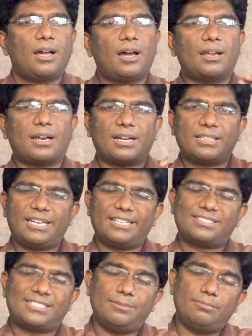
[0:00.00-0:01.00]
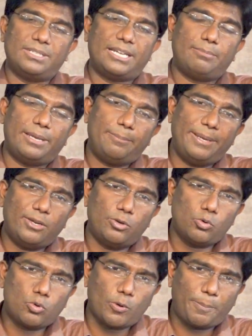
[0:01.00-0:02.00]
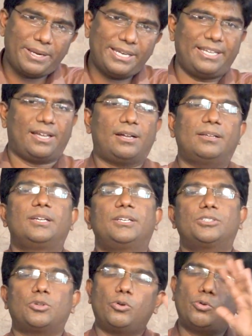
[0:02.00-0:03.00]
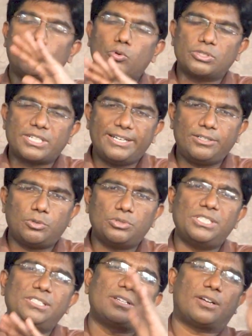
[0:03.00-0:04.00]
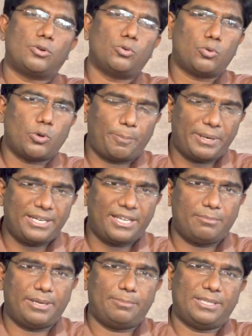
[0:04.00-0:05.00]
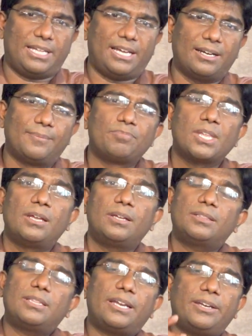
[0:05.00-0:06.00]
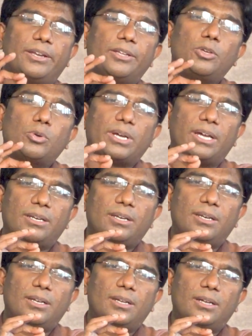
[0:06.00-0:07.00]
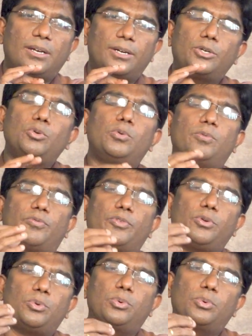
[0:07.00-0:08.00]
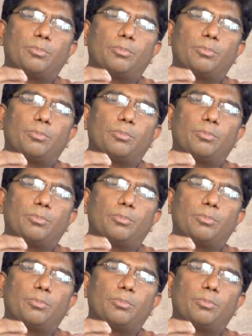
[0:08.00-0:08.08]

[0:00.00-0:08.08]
or another extreme, there may be leukopenia. So, leukocytosis or leukopenia may be there. Then you can do few